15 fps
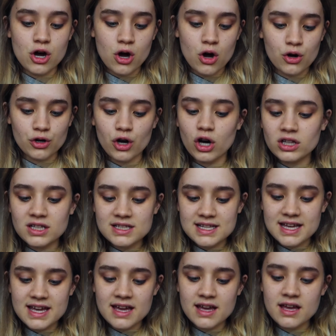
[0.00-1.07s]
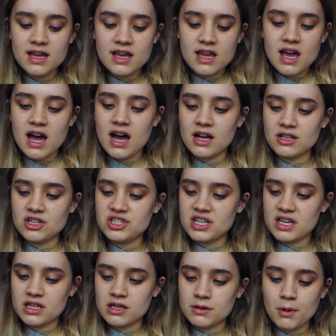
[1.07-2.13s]
on holiday and you
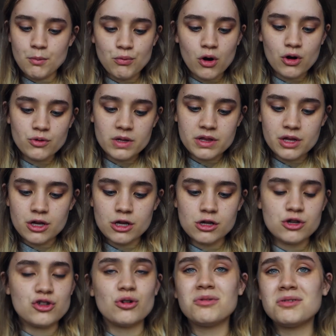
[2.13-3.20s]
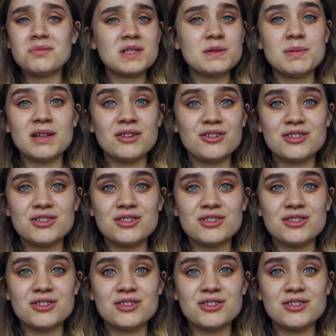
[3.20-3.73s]
take them abroad with you. You don't want them to spill in your